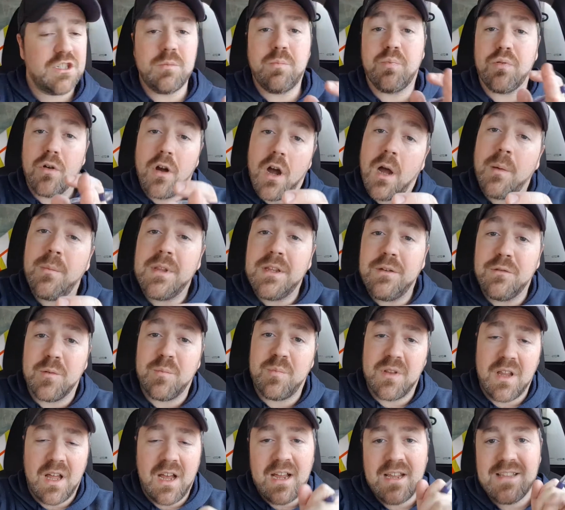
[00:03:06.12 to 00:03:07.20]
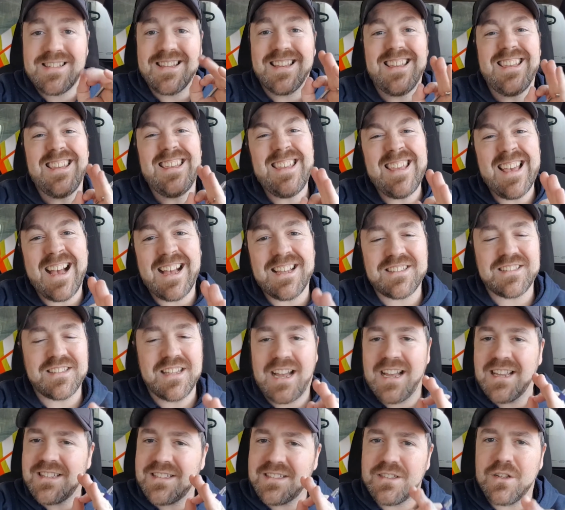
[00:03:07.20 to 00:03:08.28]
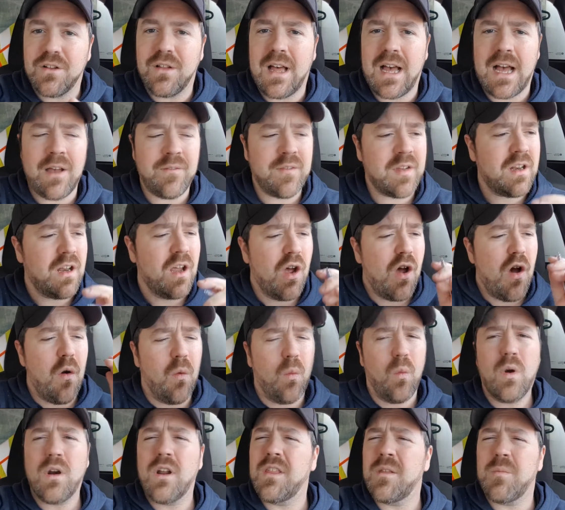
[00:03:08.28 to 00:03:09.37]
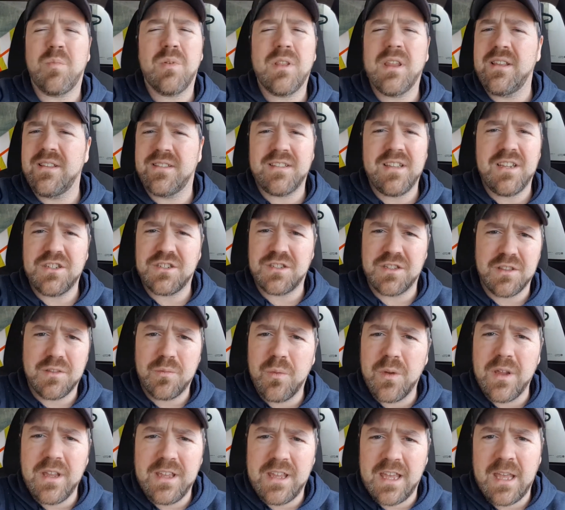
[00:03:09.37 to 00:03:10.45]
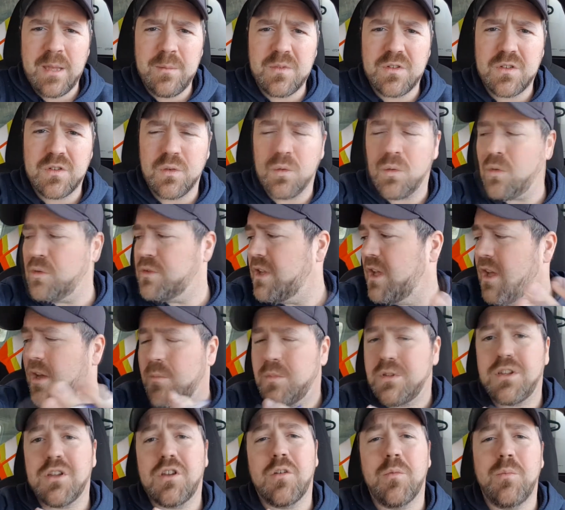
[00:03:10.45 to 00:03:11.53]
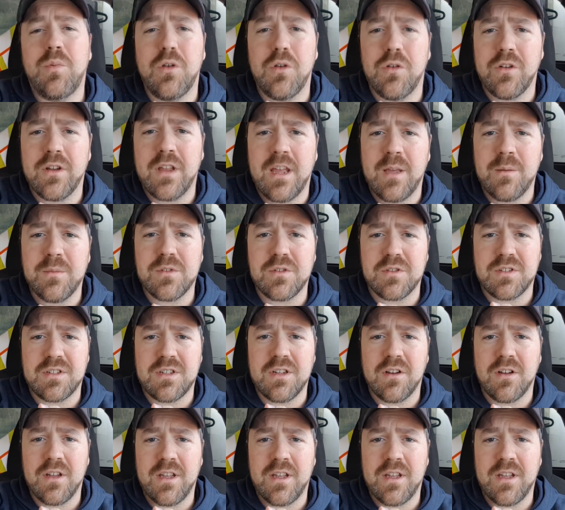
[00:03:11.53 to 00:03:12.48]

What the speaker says: promptly replies, yes, I still have it. One of the PlayStation 3 games sold, but the computer games are still